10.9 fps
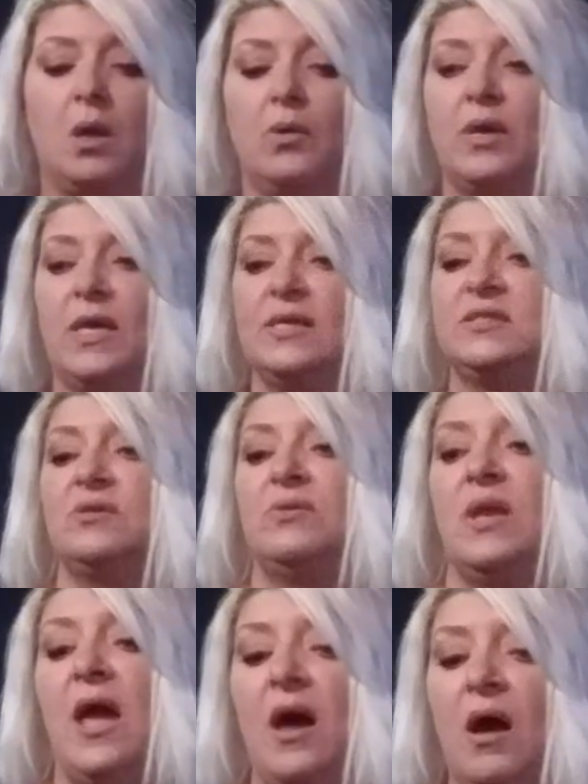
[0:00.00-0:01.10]
Okay, so
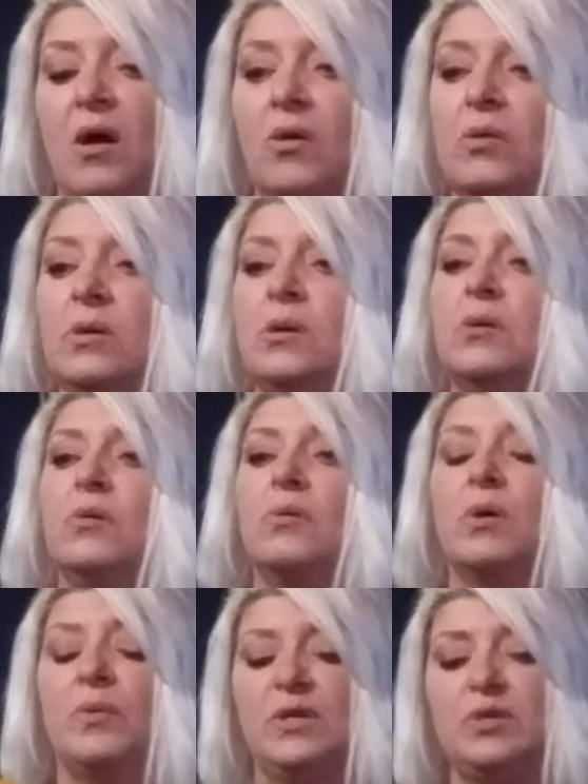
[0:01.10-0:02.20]
now
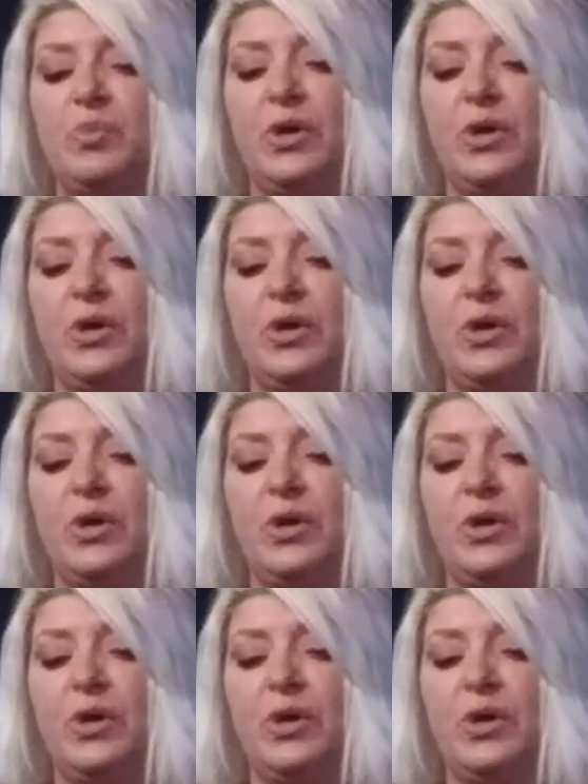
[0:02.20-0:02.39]
we're going to